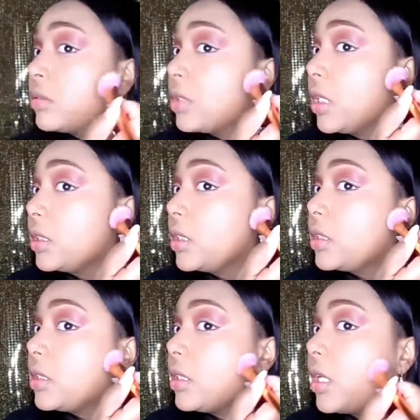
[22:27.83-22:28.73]
because
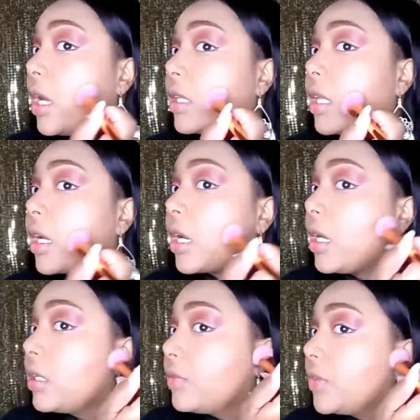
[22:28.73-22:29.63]
it's not that
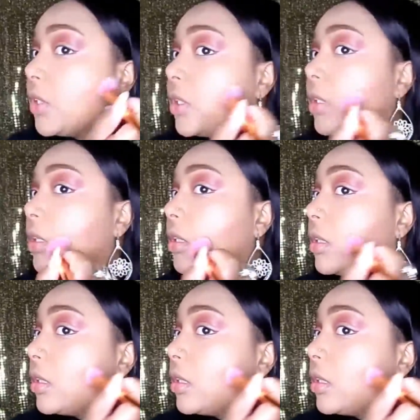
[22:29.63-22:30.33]
kind of look.